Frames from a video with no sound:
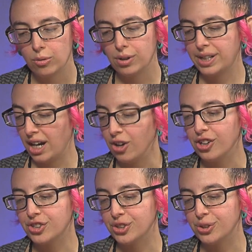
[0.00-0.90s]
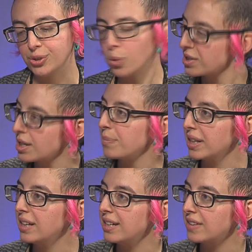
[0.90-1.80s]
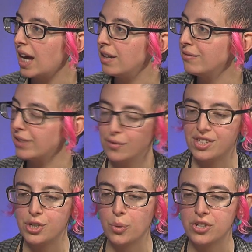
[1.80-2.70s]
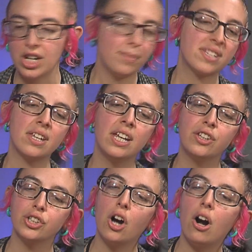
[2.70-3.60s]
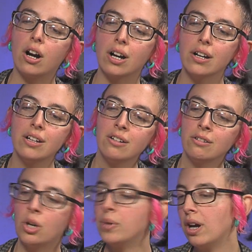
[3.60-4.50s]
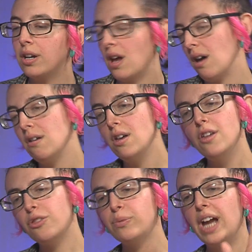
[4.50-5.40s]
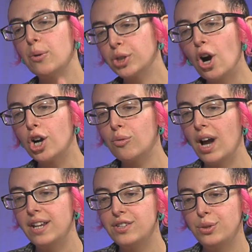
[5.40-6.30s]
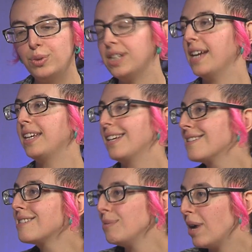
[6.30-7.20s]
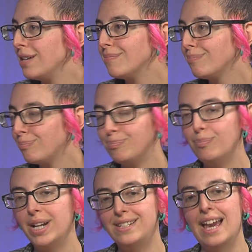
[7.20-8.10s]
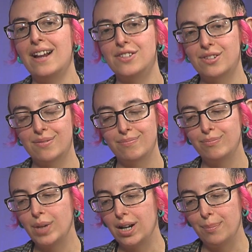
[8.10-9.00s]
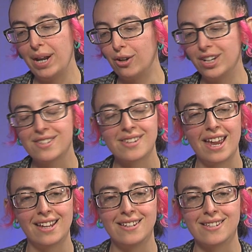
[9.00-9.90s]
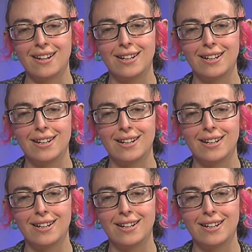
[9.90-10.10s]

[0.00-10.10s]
or a character or something like that for every situation. I'd be sitting in the car going on a 3-hour car ride to Connecticut to see my dad's parents, and